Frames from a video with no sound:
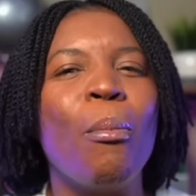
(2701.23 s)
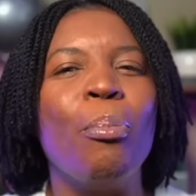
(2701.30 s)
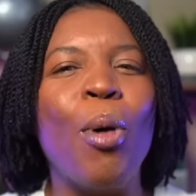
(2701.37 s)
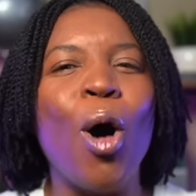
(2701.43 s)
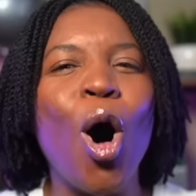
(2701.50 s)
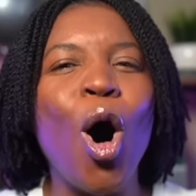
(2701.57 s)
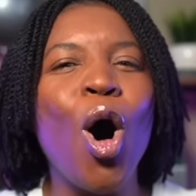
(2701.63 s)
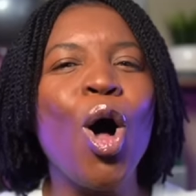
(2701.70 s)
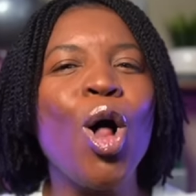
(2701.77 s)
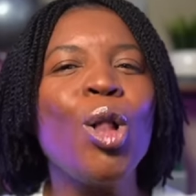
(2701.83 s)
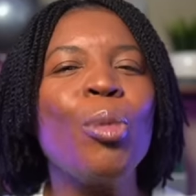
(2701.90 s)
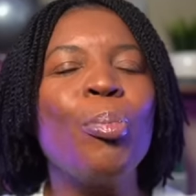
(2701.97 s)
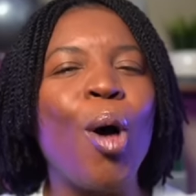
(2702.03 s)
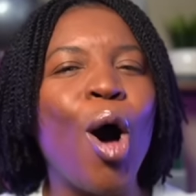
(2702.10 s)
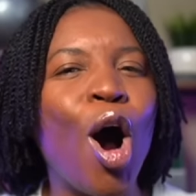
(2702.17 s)

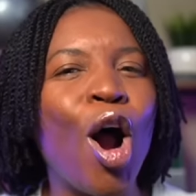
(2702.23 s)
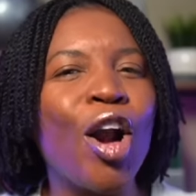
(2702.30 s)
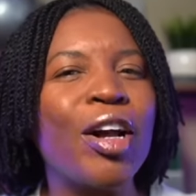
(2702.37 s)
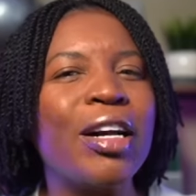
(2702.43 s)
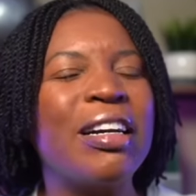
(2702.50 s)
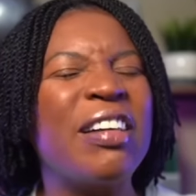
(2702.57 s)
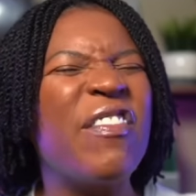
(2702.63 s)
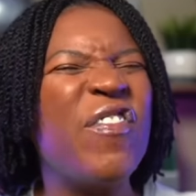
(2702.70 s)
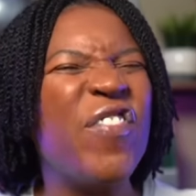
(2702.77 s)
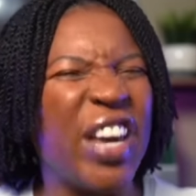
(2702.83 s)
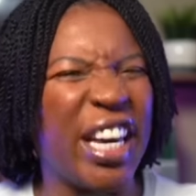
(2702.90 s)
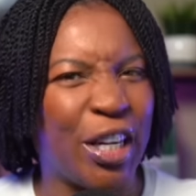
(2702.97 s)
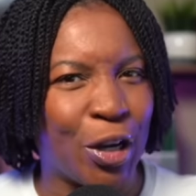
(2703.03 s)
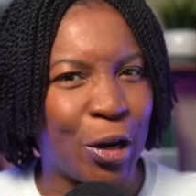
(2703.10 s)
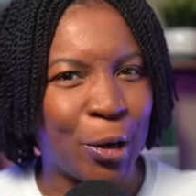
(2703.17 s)
ballpark
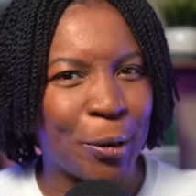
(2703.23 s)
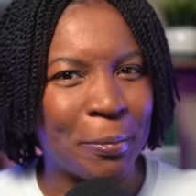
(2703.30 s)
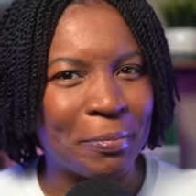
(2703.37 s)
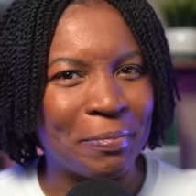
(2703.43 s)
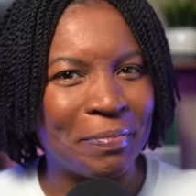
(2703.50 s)
figure.